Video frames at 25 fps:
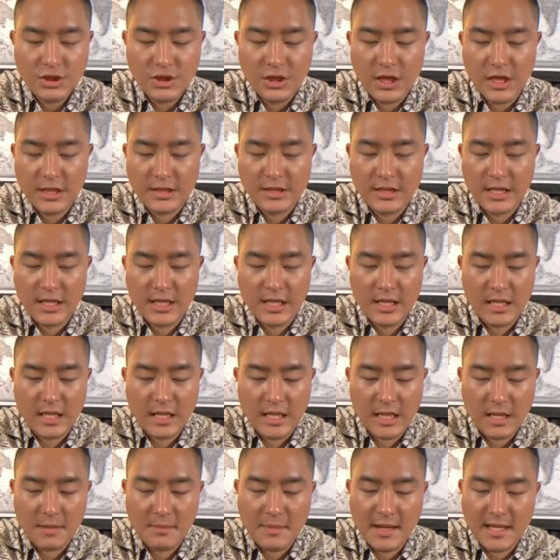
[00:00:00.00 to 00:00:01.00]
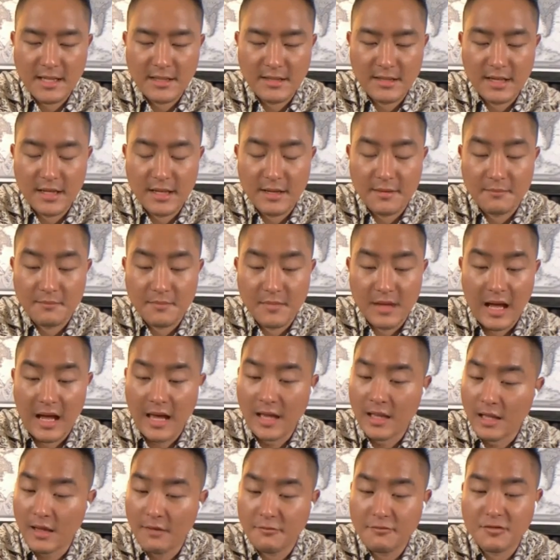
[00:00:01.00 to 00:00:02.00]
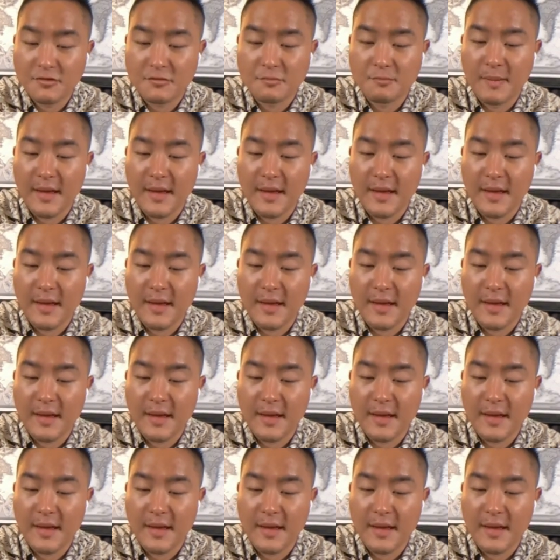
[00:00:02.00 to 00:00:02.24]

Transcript: I love this